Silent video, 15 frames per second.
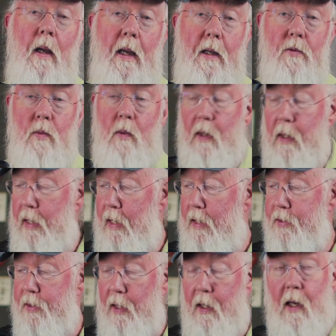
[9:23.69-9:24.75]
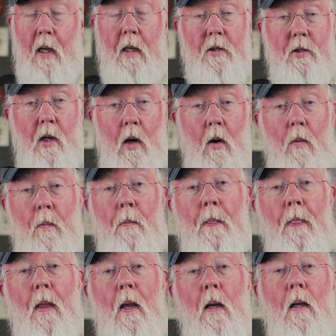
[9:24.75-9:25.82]
It's really easy. So
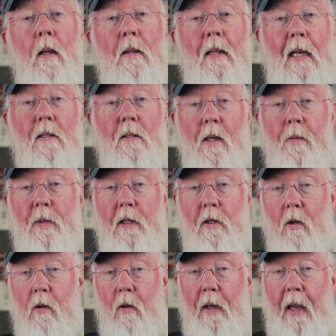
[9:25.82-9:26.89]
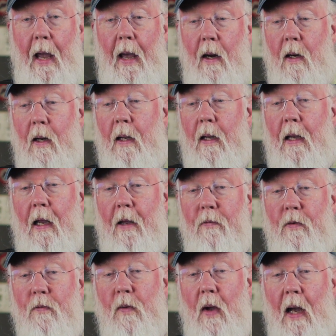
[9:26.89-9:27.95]
that's something to look at.
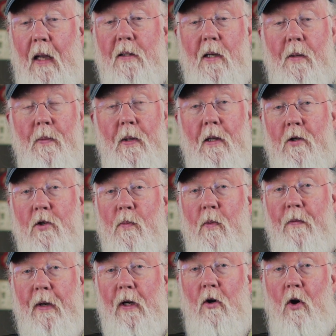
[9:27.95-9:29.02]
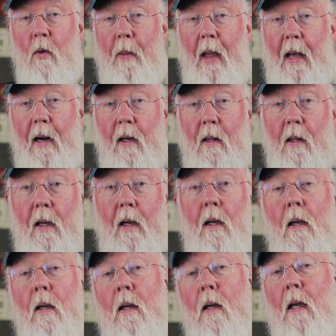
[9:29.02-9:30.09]
If you've got something that's moving
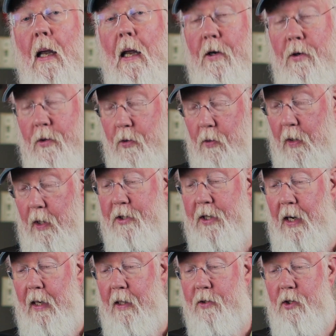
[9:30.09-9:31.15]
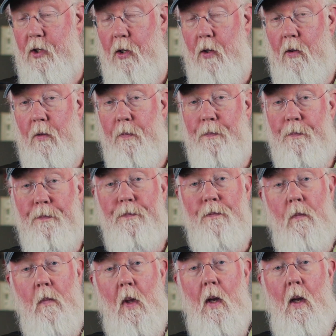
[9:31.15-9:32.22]
chromatically and you're doing a jazz tune,
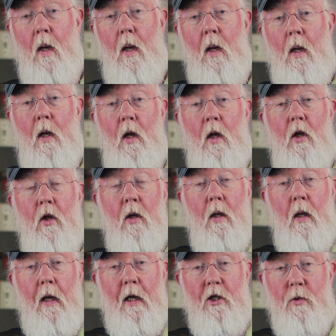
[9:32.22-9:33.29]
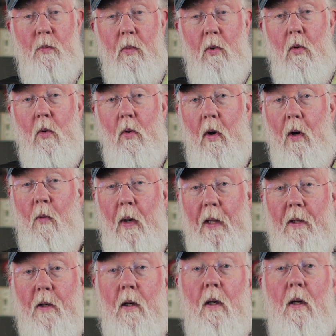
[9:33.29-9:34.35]
explore
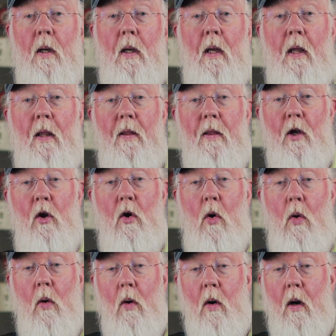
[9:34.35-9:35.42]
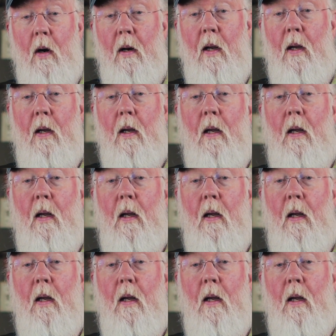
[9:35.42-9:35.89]
whether the chord,